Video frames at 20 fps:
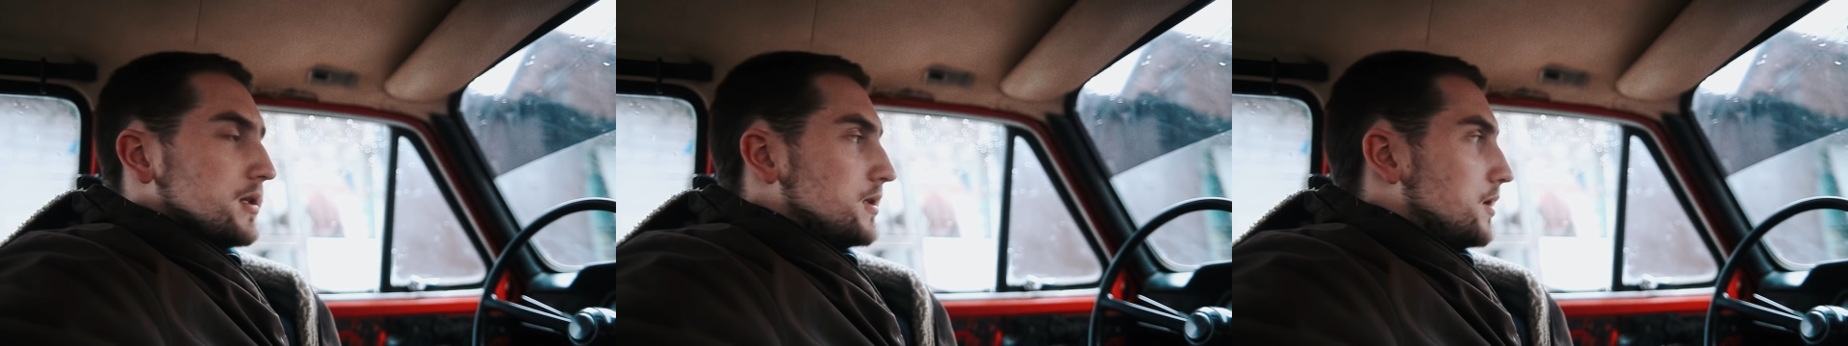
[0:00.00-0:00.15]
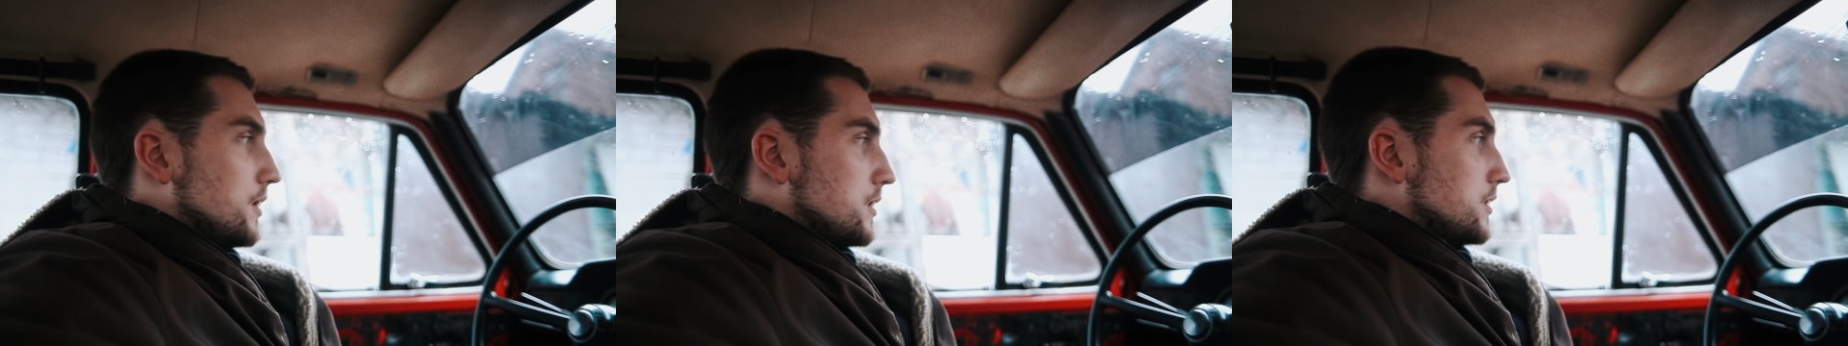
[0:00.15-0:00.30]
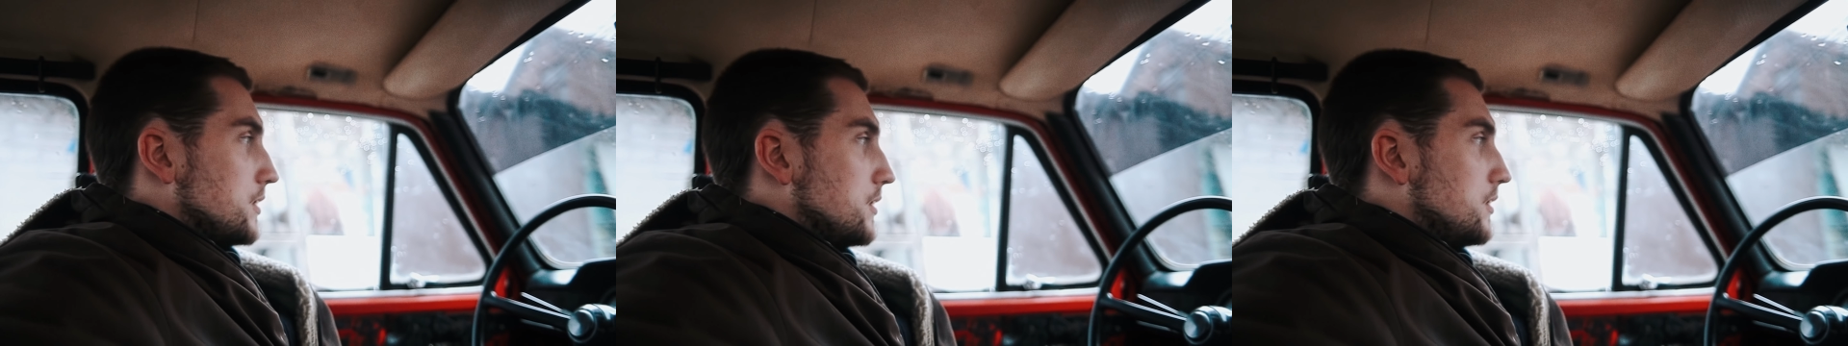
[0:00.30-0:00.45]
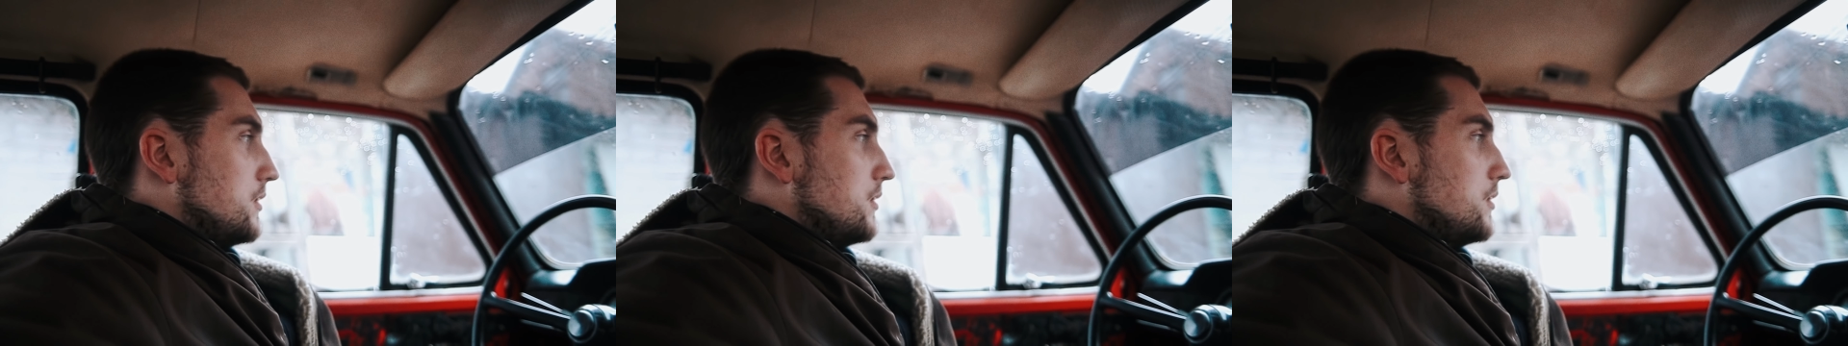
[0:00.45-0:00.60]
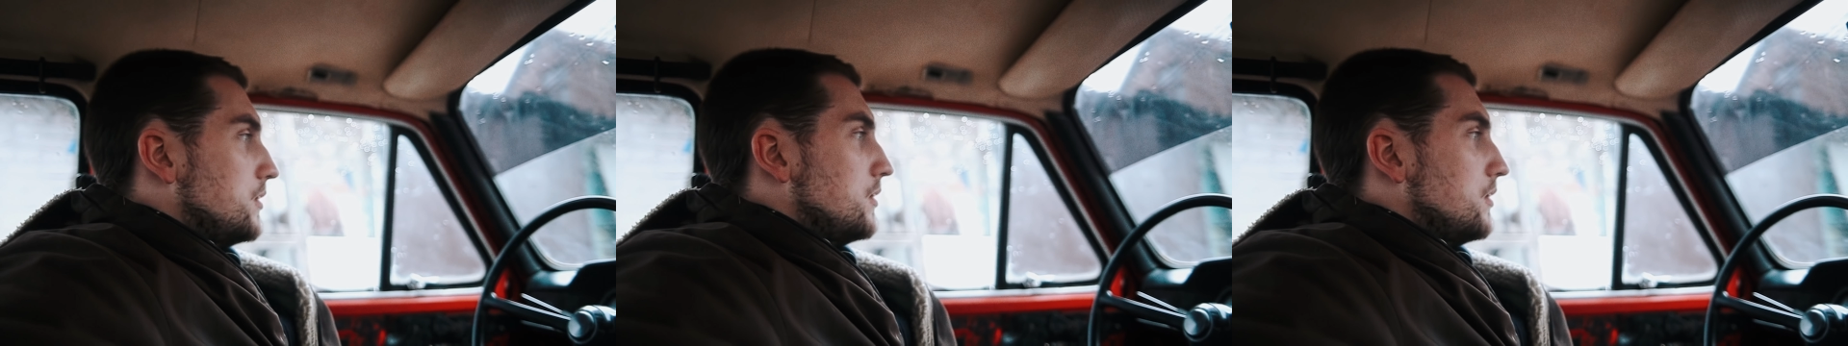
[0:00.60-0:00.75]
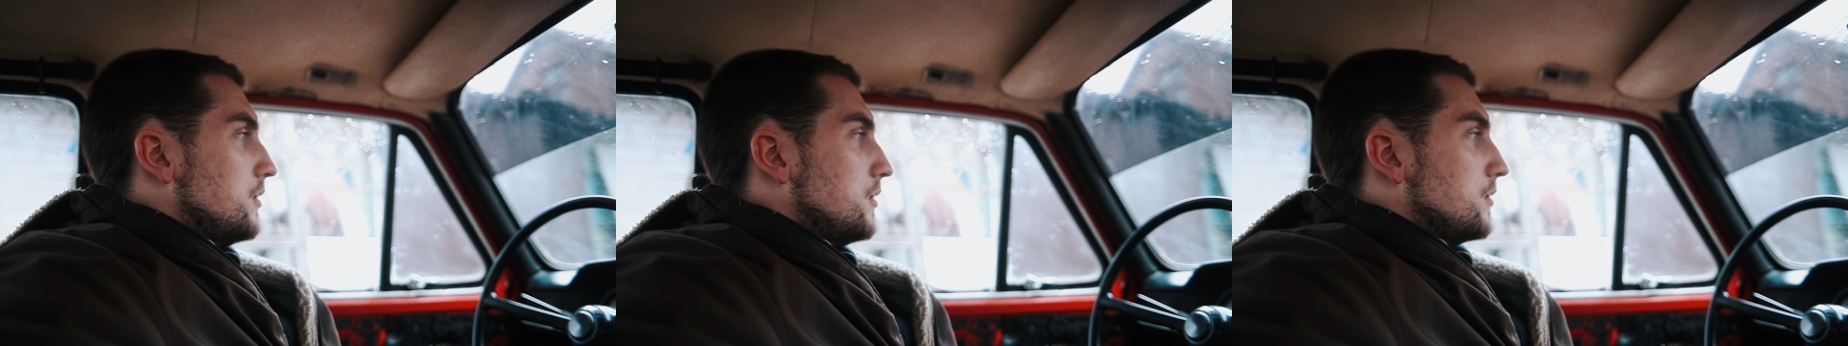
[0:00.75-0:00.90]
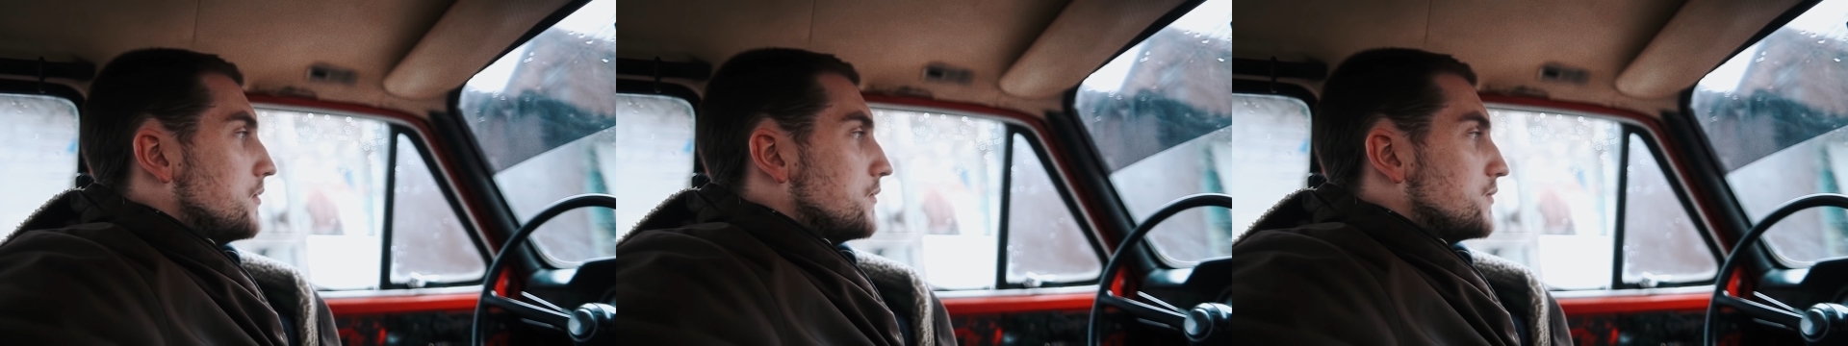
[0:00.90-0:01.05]
I freaked
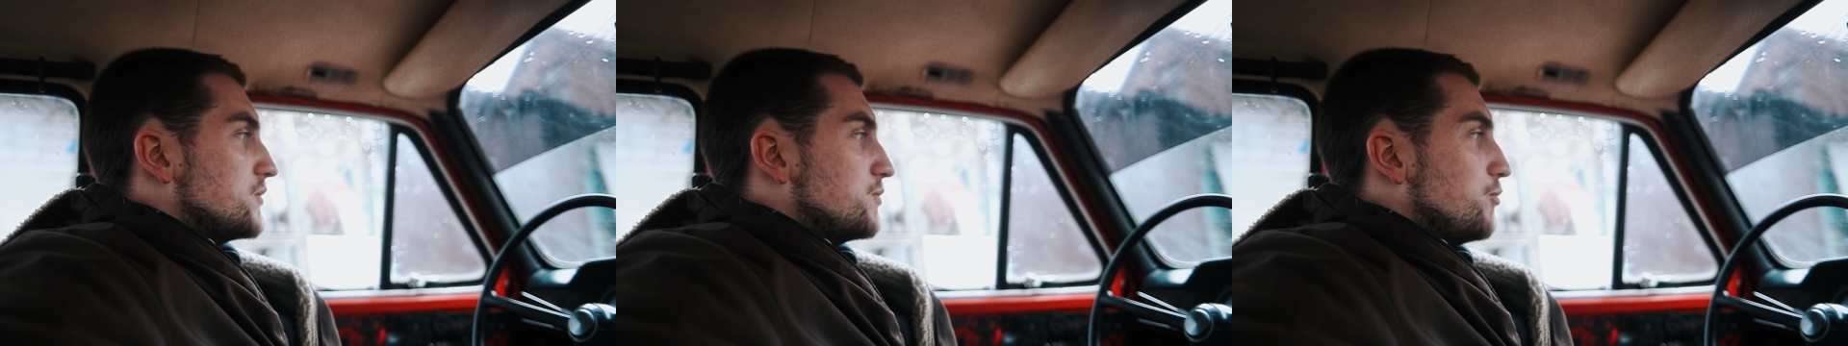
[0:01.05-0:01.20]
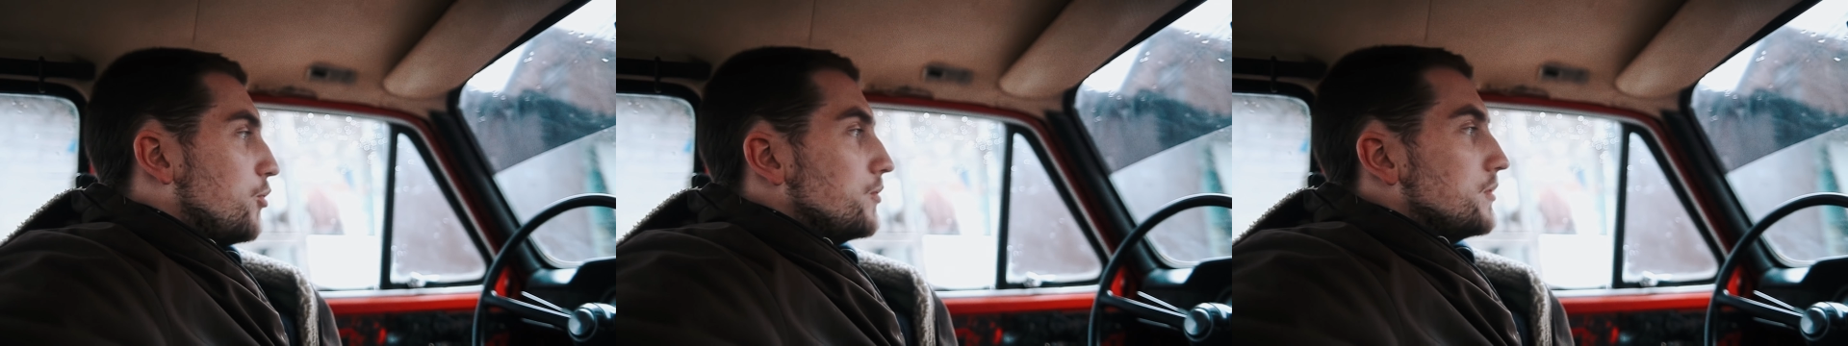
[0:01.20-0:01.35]
out.